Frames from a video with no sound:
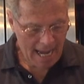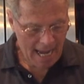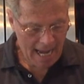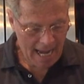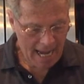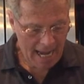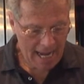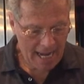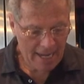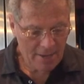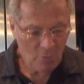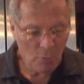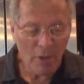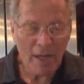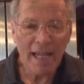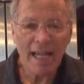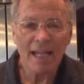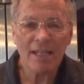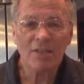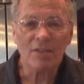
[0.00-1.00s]
And
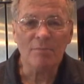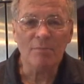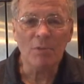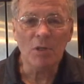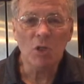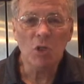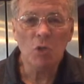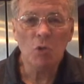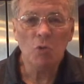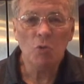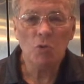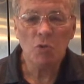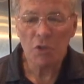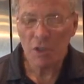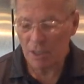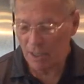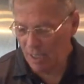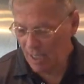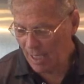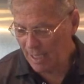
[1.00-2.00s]
we got some
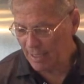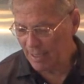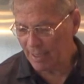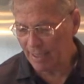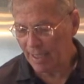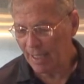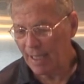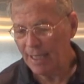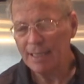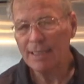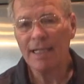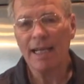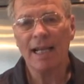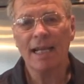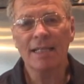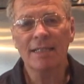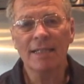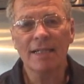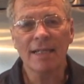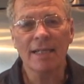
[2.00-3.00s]
news. Let's see, let's see,
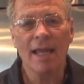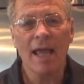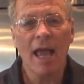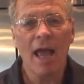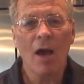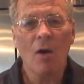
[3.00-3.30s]
let's see.